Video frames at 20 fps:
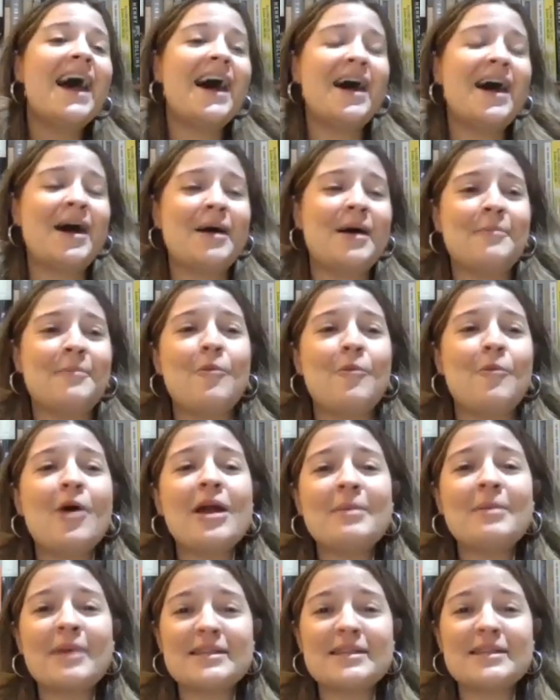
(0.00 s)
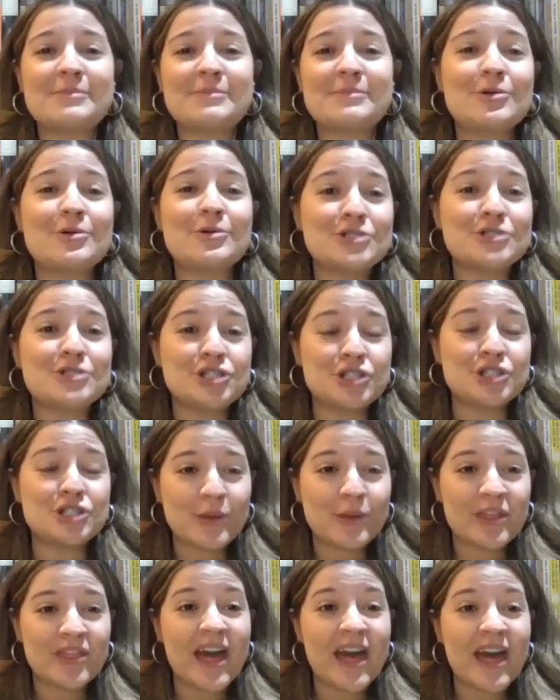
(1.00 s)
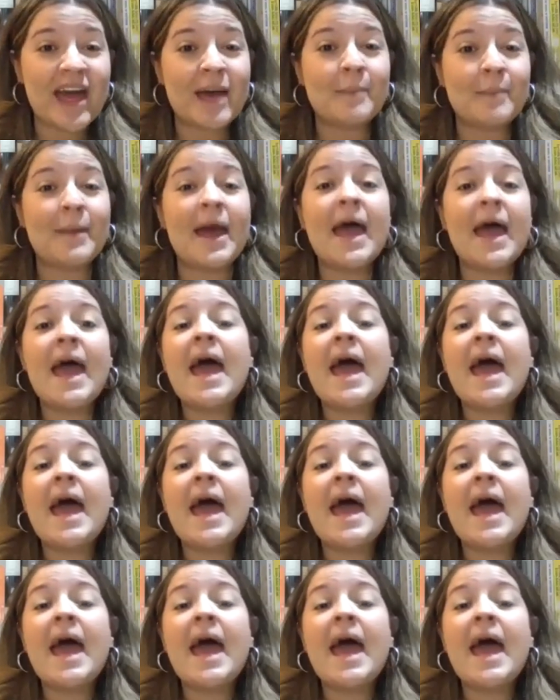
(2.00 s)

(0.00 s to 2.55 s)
What am I supposed to do with them?